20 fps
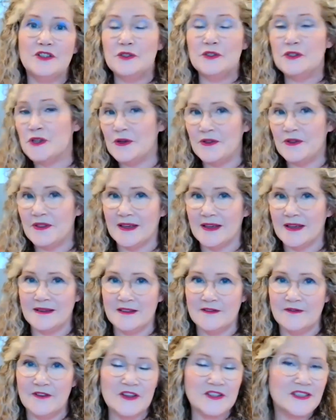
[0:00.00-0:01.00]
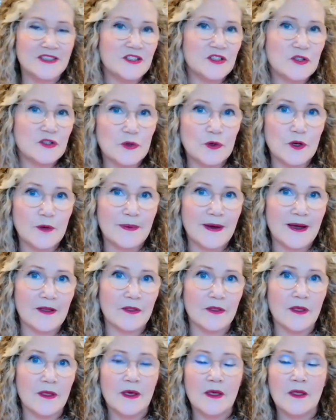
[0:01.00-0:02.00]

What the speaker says: to do two things. Firstly, to talk about